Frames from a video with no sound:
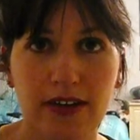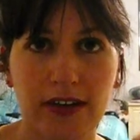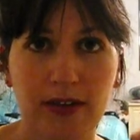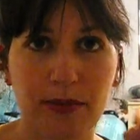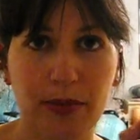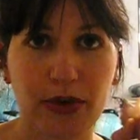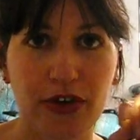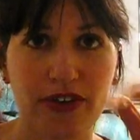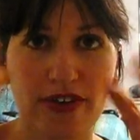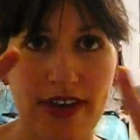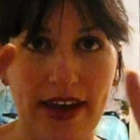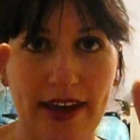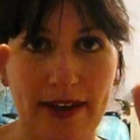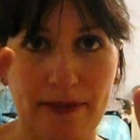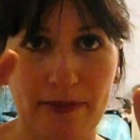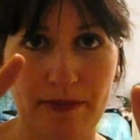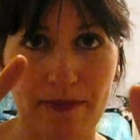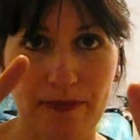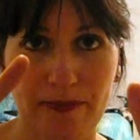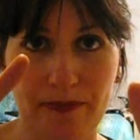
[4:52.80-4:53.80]
Number
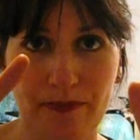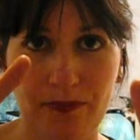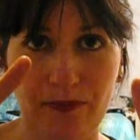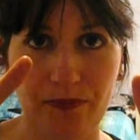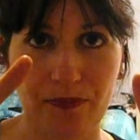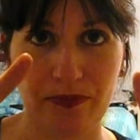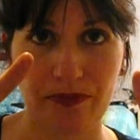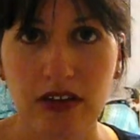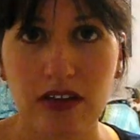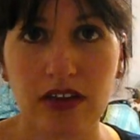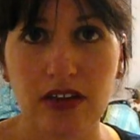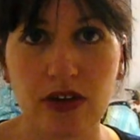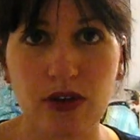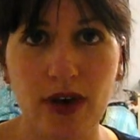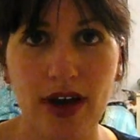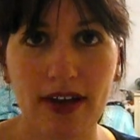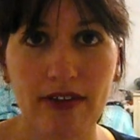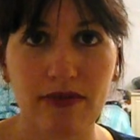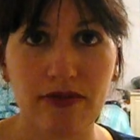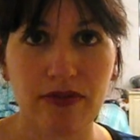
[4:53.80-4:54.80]
10.
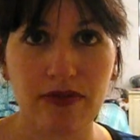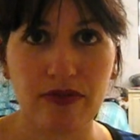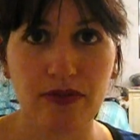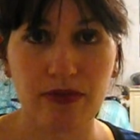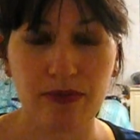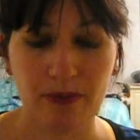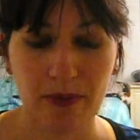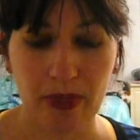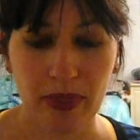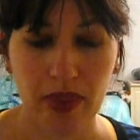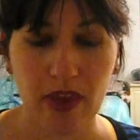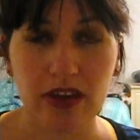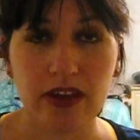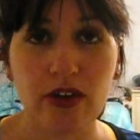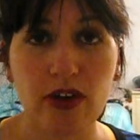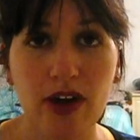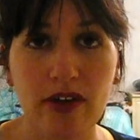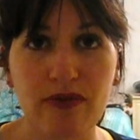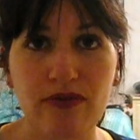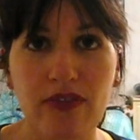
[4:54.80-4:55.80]
You have
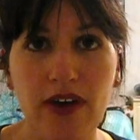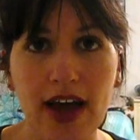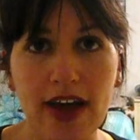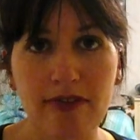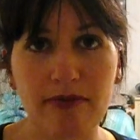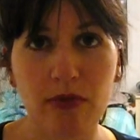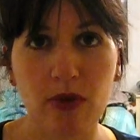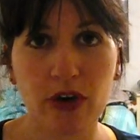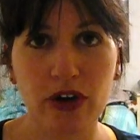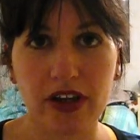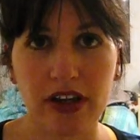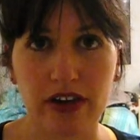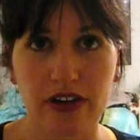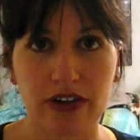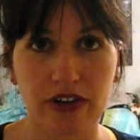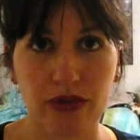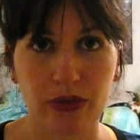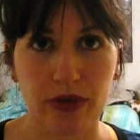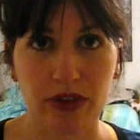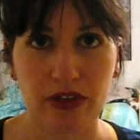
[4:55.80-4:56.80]
you have five more
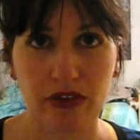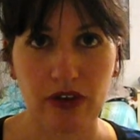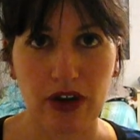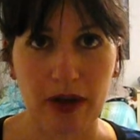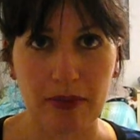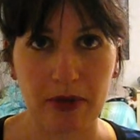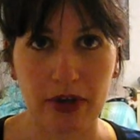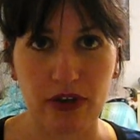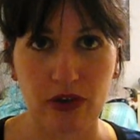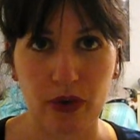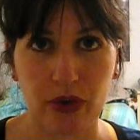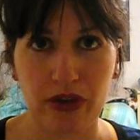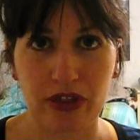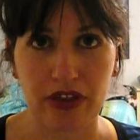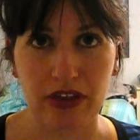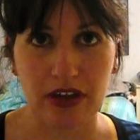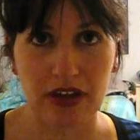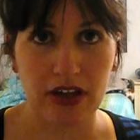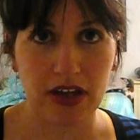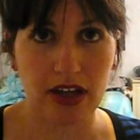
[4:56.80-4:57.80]
years with Grandma
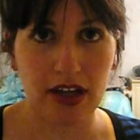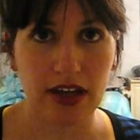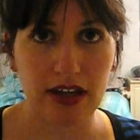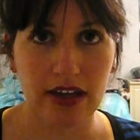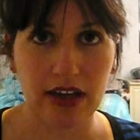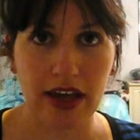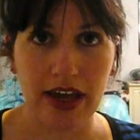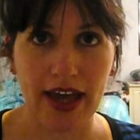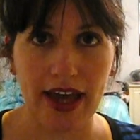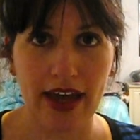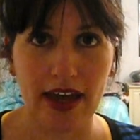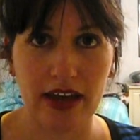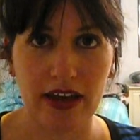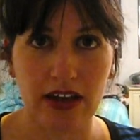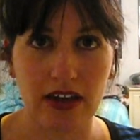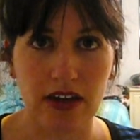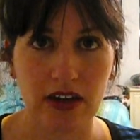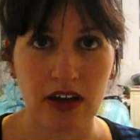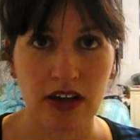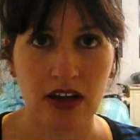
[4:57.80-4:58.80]
Dorothy,
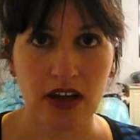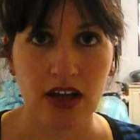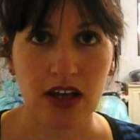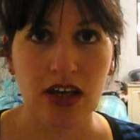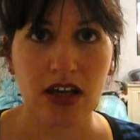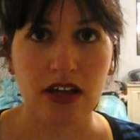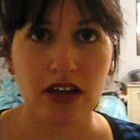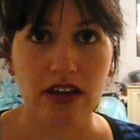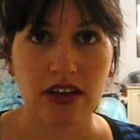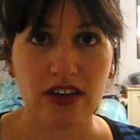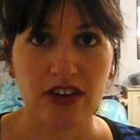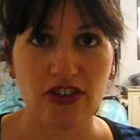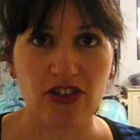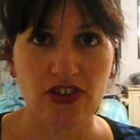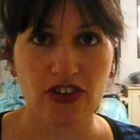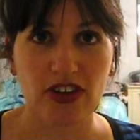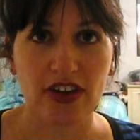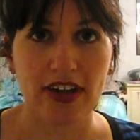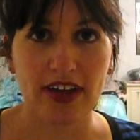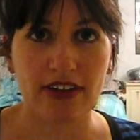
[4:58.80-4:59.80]
and
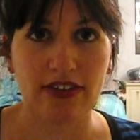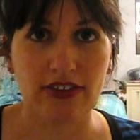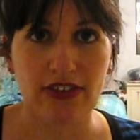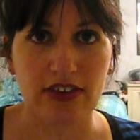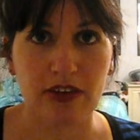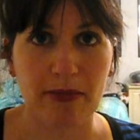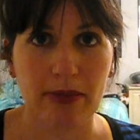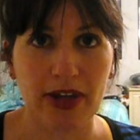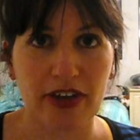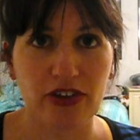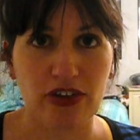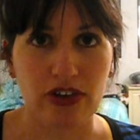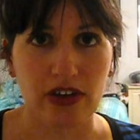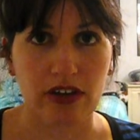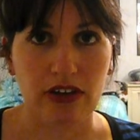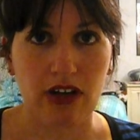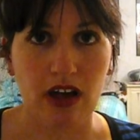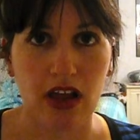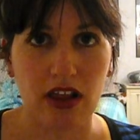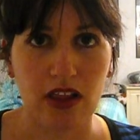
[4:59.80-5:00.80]
she gets
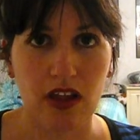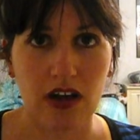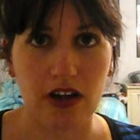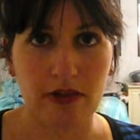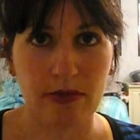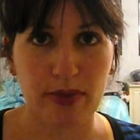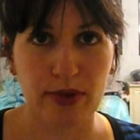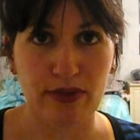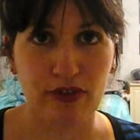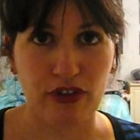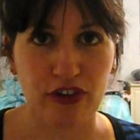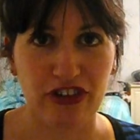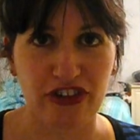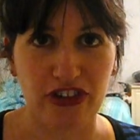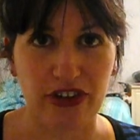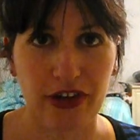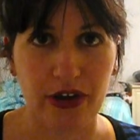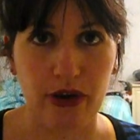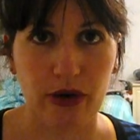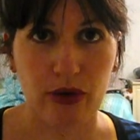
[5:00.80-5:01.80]
dementia not long before
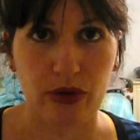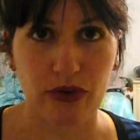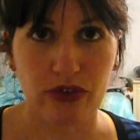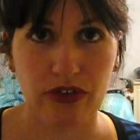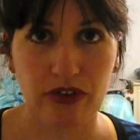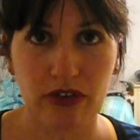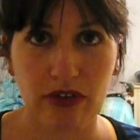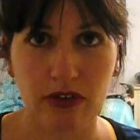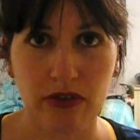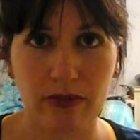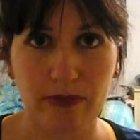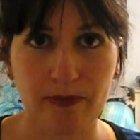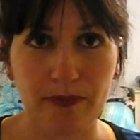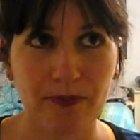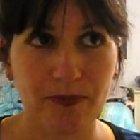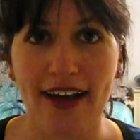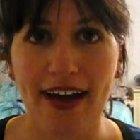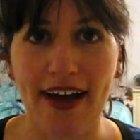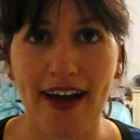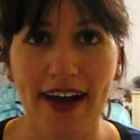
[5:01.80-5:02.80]
she goes.
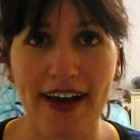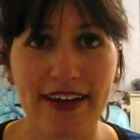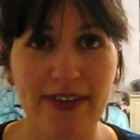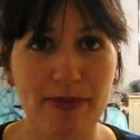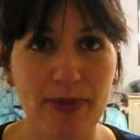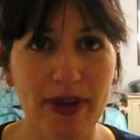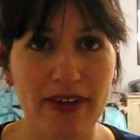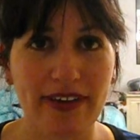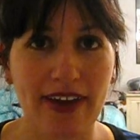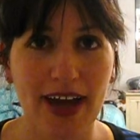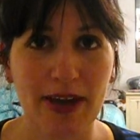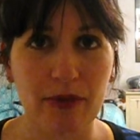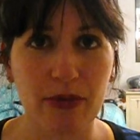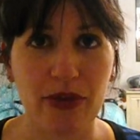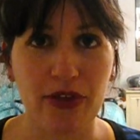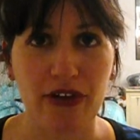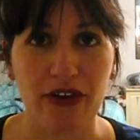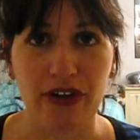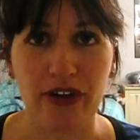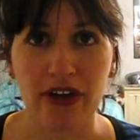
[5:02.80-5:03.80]
I spend time
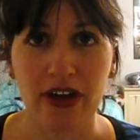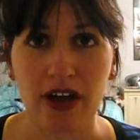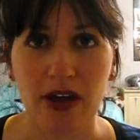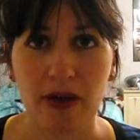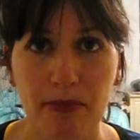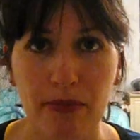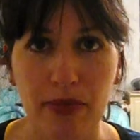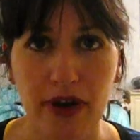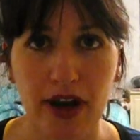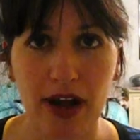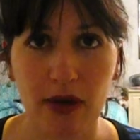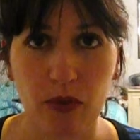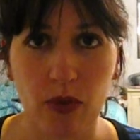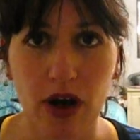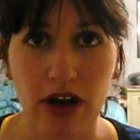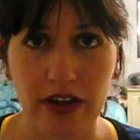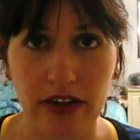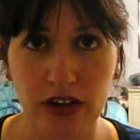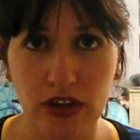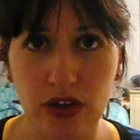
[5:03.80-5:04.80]
with her, but I
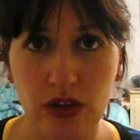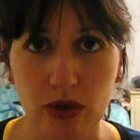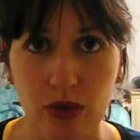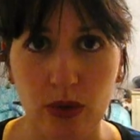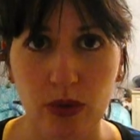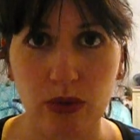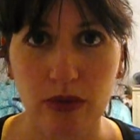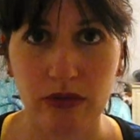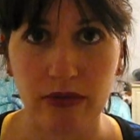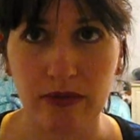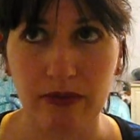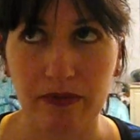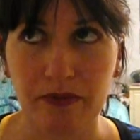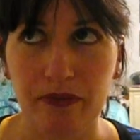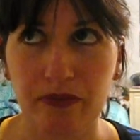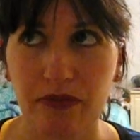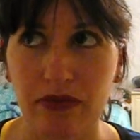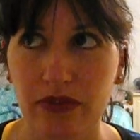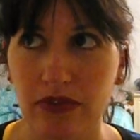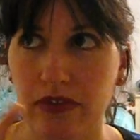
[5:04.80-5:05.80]
want you,
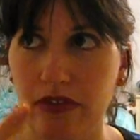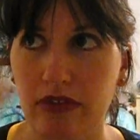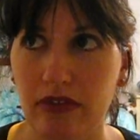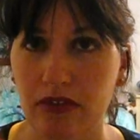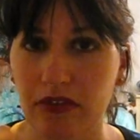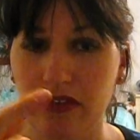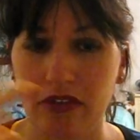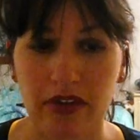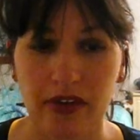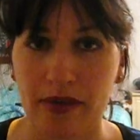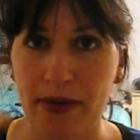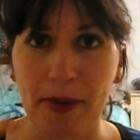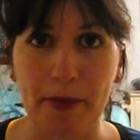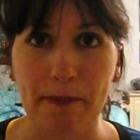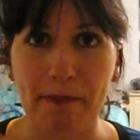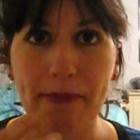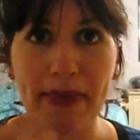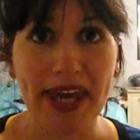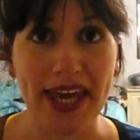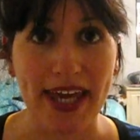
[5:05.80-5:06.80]

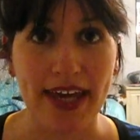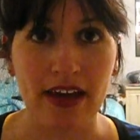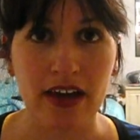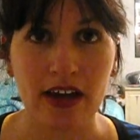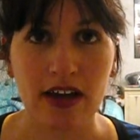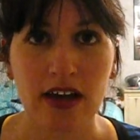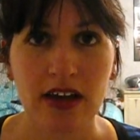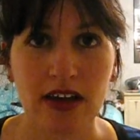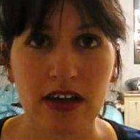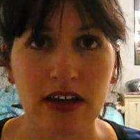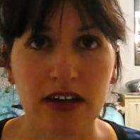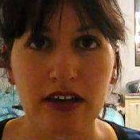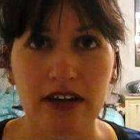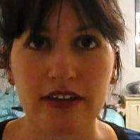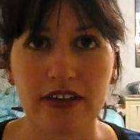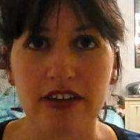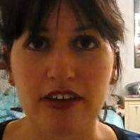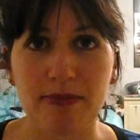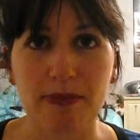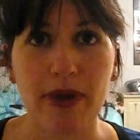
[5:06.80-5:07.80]
me,
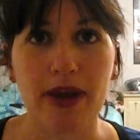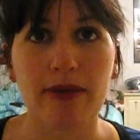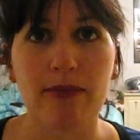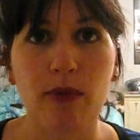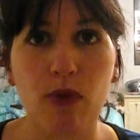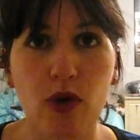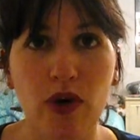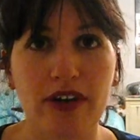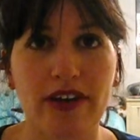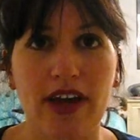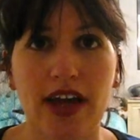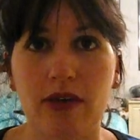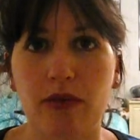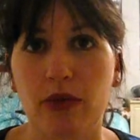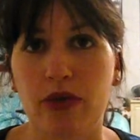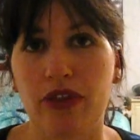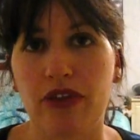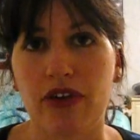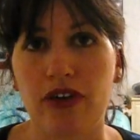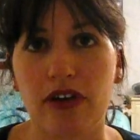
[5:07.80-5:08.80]
to spend more
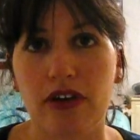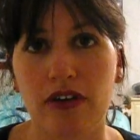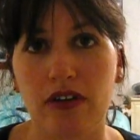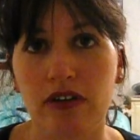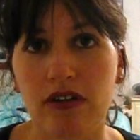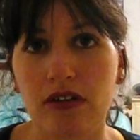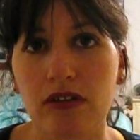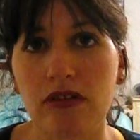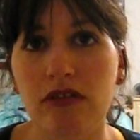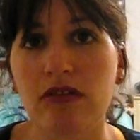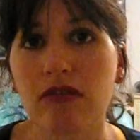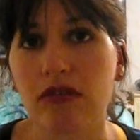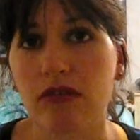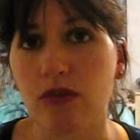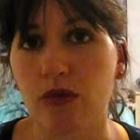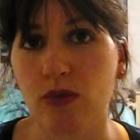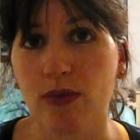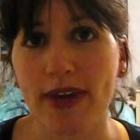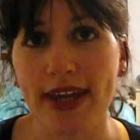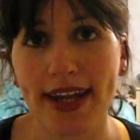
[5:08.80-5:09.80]
time with her.
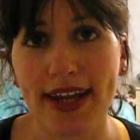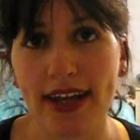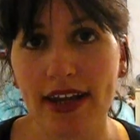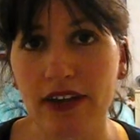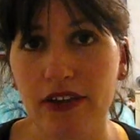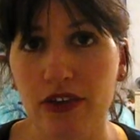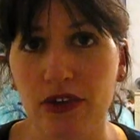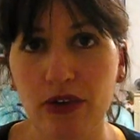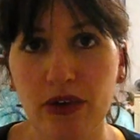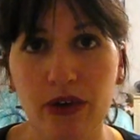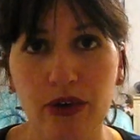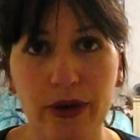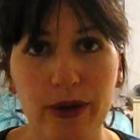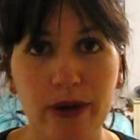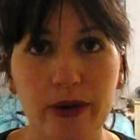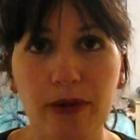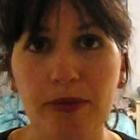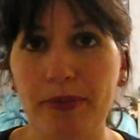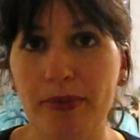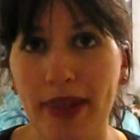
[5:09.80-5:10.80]
Reading to
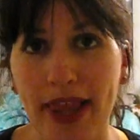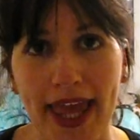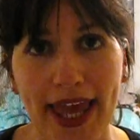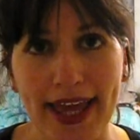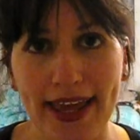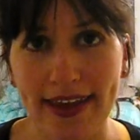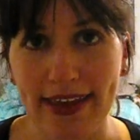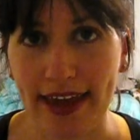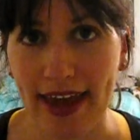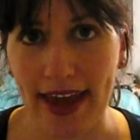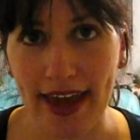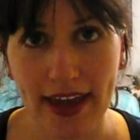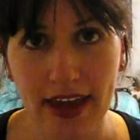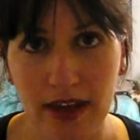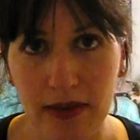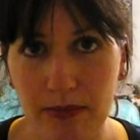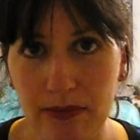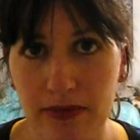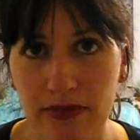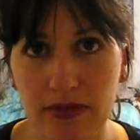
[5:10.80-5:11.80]
her, playing
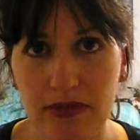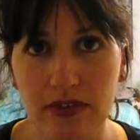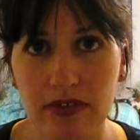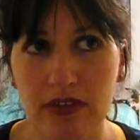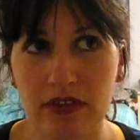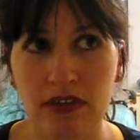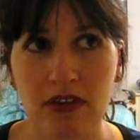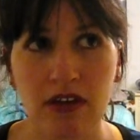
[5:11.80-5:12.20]
games,